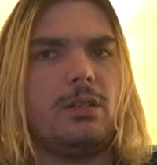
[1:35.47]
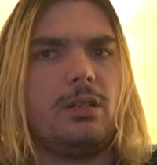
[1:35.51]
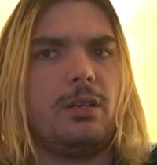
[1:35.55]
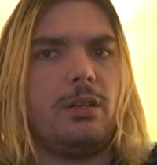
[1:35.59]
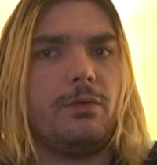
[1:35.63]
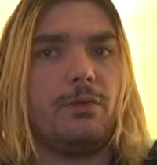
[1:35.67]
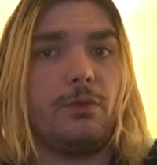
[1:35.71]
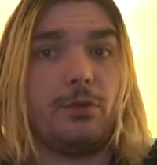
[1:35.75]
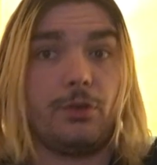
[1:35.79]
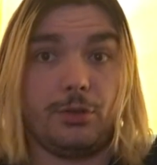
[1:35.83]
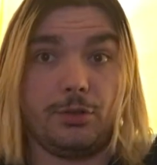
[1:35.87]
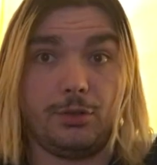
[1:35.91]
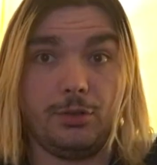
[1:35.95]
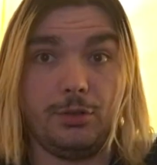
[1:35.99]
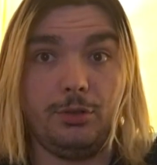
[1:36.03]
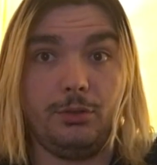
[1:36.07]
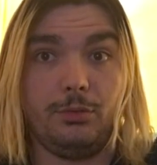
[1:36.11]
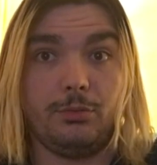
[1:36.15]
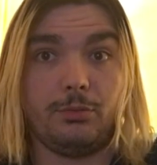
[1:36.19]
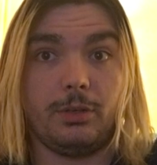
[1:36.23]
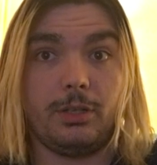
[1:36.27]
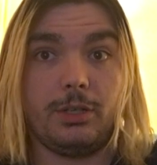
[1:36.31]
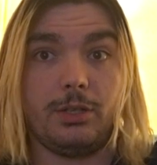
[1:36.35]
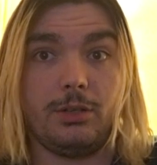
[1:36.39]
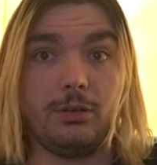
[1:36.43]
for you
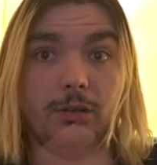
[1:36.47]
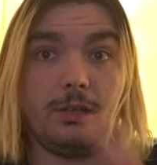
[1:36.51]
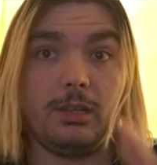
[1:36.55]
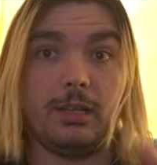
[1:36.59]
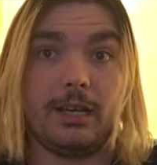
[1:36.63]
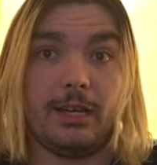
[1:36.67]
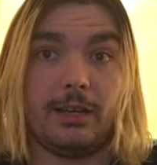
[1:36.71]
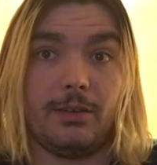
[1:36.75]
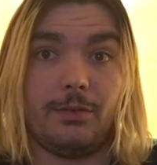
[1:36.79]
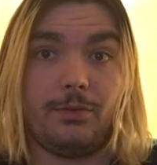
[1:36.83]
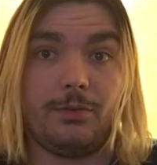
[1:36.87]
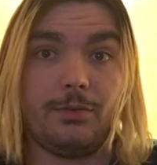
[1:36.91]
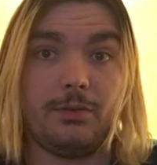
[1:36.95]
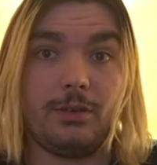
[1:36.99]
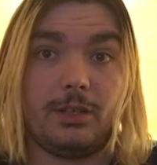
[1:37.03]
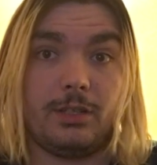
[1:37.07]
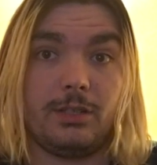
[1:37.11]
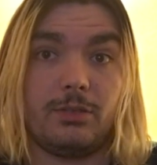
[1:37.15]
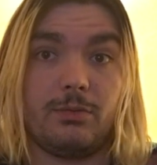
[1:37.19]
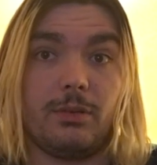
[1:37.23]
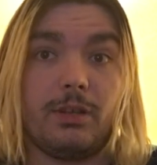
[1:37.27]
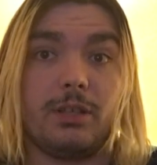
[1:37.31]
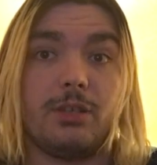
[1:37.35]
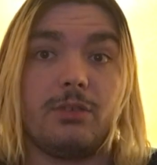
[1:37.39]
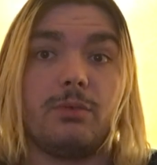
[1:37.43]
in your life in
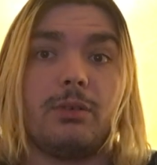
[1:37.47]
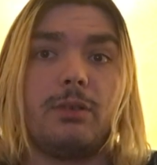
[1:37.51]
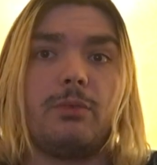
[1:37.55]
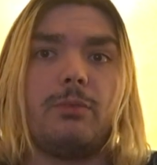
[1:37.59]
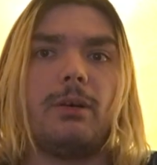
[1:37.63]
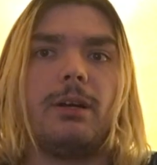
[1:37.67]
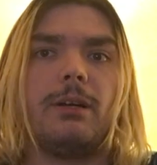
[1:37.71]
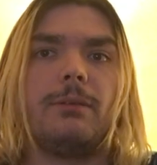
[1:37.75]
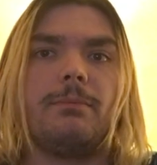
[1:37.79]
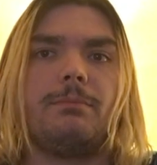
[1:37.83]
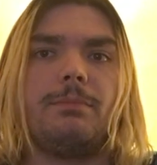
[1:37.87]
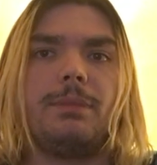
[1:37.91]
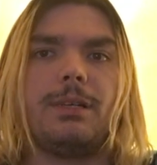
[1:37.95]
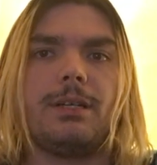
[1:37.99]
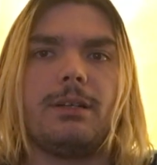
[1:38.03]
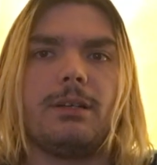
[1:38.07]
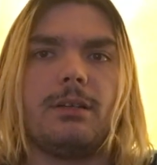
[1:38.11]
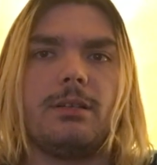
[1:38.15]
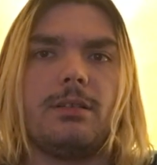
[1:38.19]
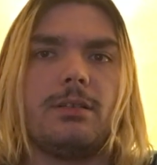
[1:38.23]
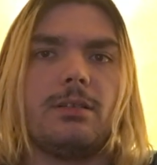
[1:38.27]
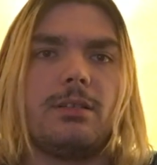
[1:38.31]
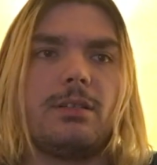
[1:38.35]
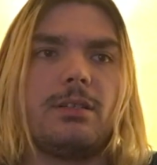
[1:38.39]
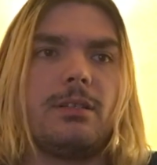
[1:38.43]
2021
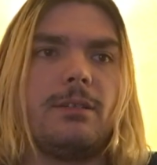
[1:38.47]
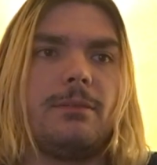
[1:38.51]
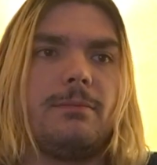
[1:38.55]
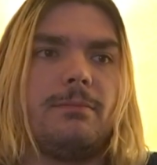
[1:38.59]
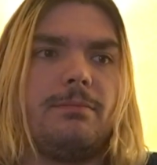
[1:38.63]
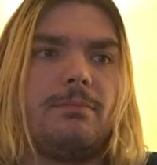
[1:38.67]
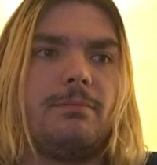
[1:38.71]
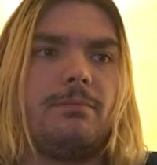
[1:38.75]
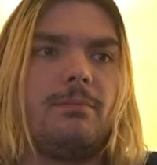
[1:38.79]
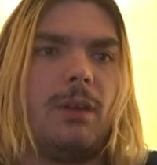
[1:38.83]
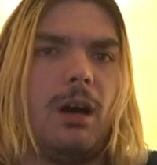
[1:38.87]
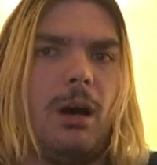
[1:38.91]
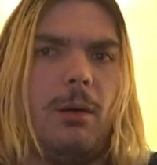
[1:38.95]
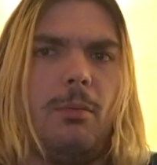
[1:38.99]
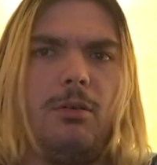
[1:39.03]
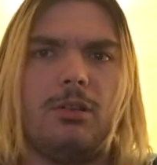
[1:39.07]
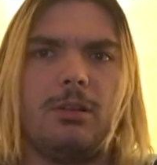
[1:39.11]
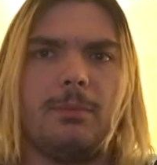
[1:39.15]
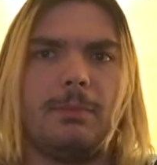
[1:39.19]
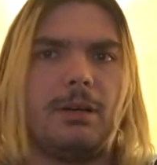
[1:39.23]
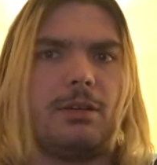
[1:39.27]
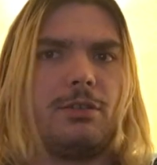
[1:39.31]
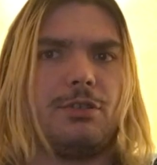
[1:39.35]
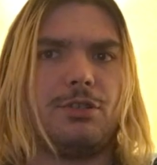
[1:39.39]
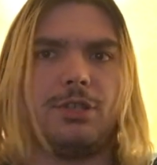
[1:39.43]
because I'm all
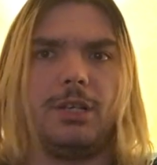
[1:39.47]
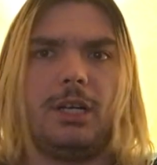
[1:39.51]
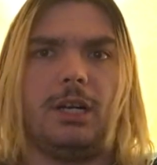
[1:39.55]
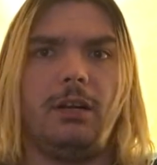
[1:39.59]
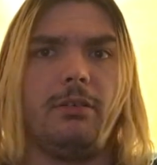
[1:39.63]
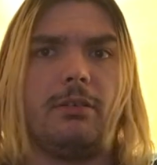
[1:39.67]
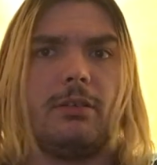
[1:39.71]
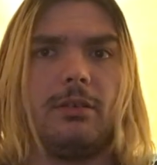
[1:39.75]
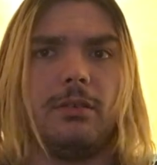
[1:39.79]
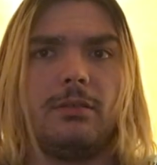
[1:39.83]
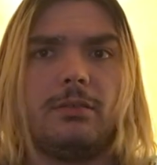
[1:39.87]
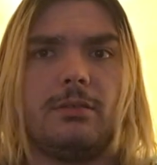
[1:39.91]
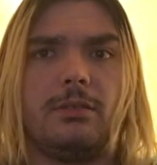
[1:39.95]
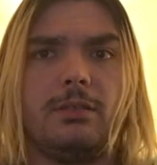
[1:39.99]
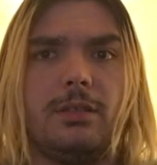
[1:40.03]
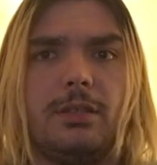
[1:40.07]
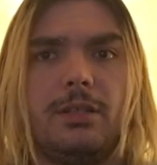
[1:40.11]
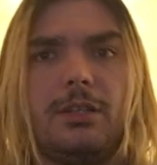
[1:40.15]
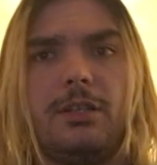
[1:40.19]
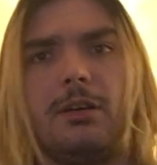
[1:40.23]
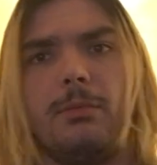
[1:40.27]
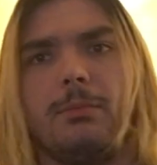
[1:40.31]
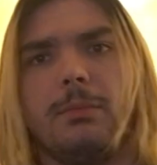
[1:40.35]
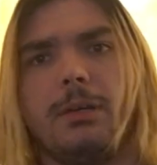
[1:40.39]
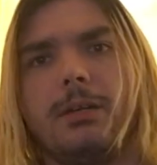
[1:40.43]
about sharing. You
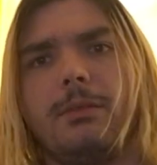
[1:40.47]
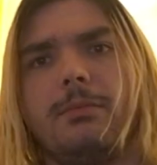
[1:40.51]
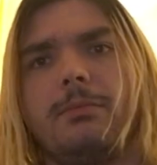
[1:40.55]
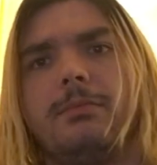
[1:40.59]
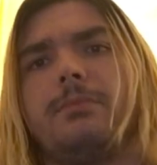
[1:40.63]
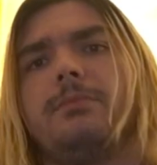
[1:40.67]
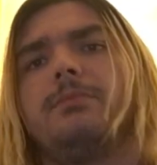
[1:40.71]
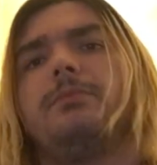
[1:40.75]
know me.